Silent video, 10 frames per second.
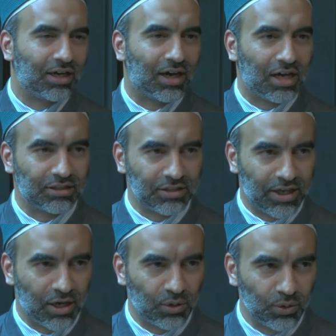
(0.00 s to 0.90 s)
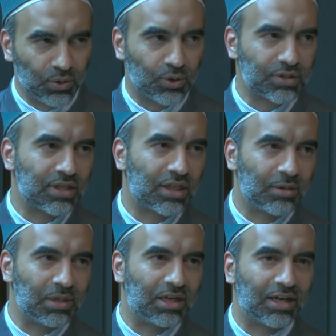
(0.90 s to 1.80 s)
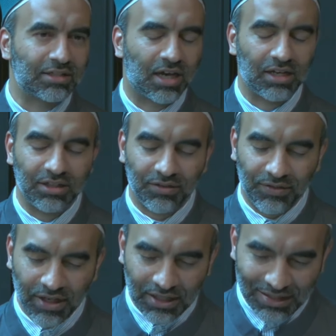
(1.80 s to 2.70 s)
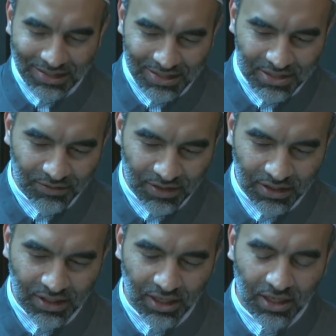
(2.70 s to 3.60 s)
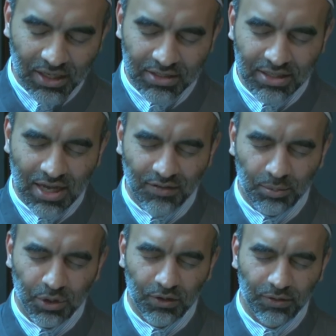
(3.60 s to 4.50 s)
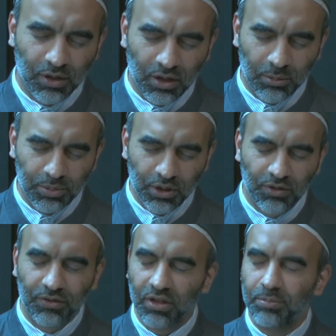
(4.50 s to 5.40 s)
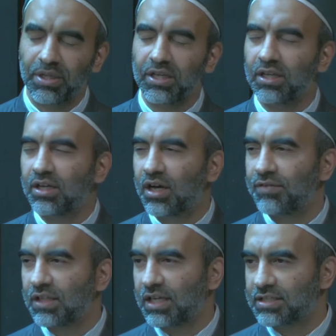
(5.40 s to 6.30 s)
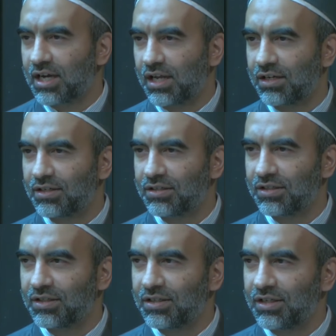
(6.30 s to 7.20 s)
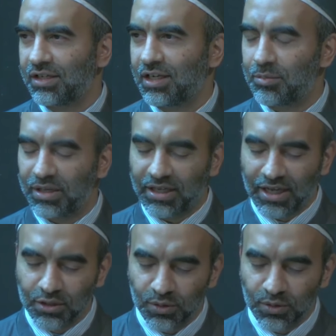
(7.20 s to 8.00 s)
adnahu husnadan billahi ta'ala. The very least of it is to have a beautiful, beautiful opinion of Allah ta'ala. It begins with